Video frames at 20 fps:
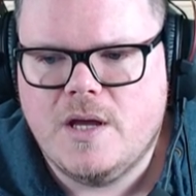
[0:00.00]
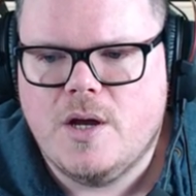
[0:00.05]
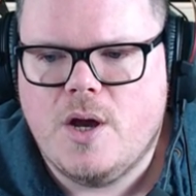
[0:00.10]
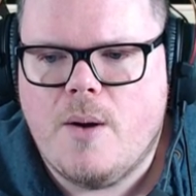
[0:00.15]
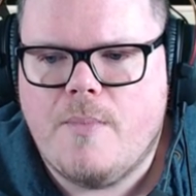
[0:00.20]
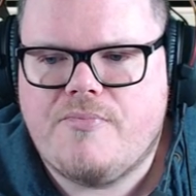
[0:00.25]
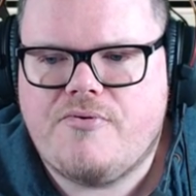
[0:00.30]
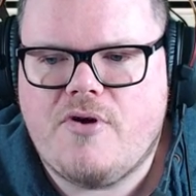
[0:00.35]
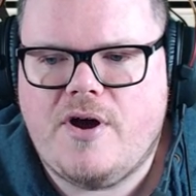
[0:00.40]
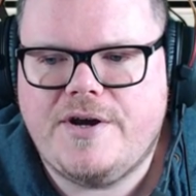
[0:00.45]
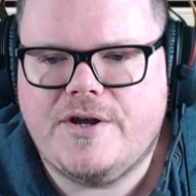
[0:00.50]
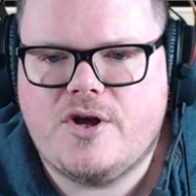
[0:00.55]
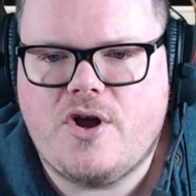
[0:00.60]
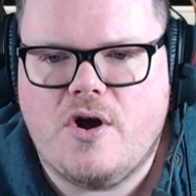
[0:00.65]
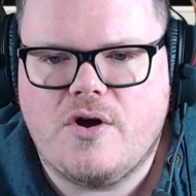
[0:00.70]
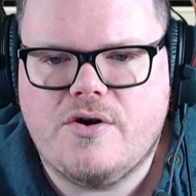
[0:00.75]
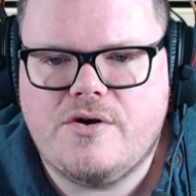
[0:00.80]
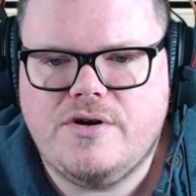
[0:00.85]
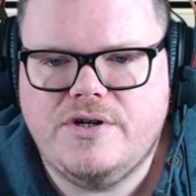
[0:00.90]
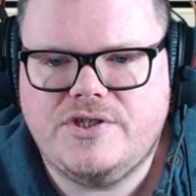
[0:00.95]
Pride of
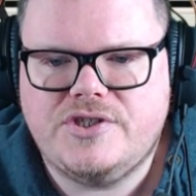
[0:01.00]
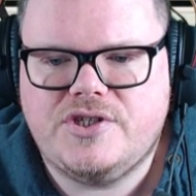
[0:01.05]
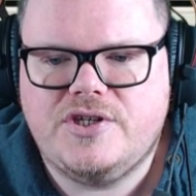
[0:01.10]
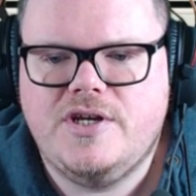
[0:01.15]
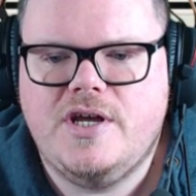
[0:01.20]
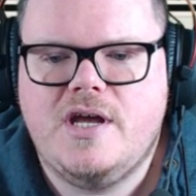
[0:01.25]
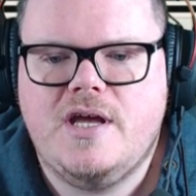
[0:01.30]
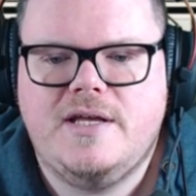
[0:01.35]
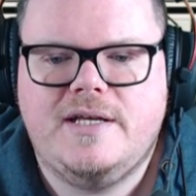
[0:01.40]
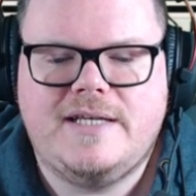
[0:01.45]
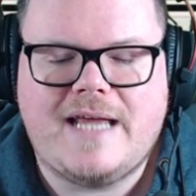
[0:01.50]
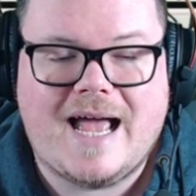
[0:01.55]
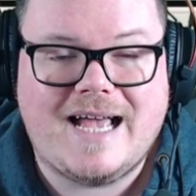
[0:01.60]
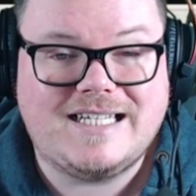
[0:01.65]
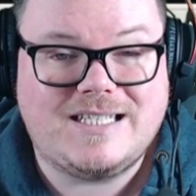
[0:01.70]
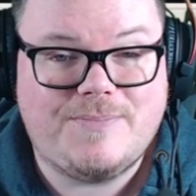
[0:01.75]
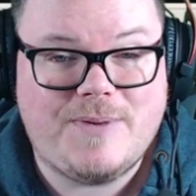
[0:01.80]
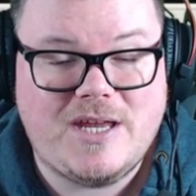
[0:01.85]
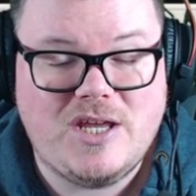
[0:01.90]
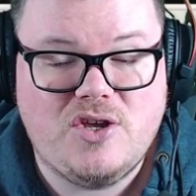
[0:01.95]
Conquerors
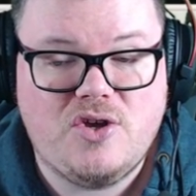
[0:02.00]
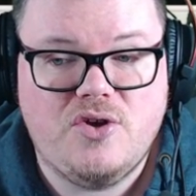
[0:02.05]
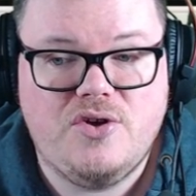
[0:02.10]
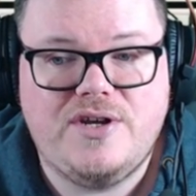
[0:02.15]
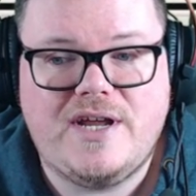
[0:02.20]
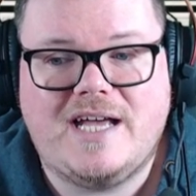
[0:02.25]
has been good,